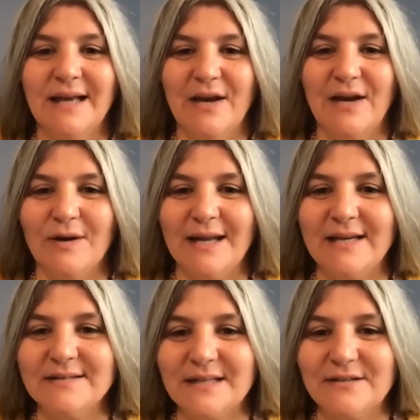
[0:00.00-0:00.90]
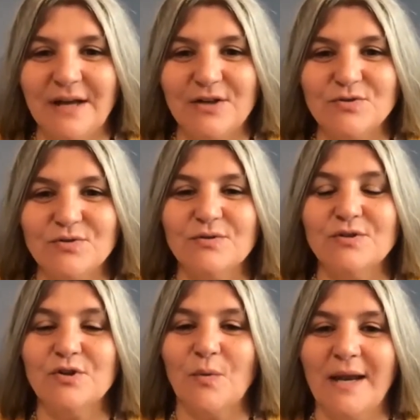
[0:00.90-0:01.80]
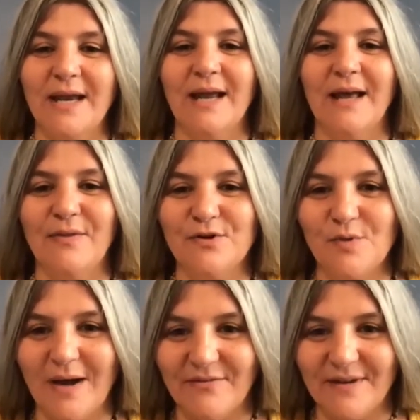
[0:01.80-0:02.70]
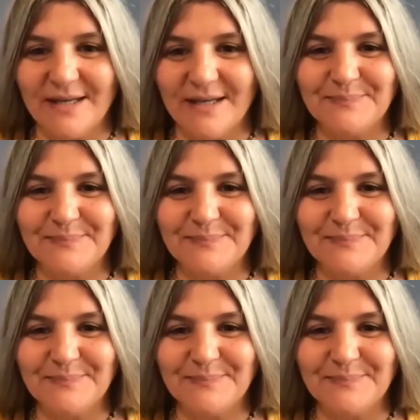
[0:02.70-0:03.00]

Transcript: and our latest adventure, Screening at the Drive-In.